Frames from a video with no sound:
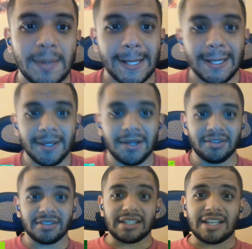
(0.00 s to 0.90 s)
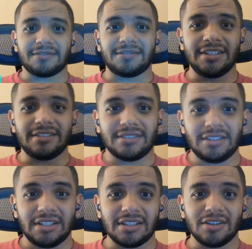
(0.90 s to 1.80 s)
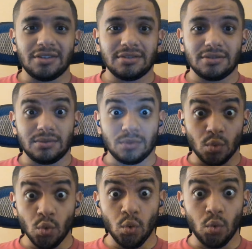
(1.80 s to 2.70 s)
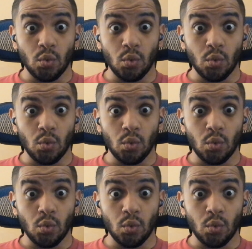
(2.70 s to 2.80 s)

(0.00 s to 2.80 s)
Oh, look at that fight. Ooh.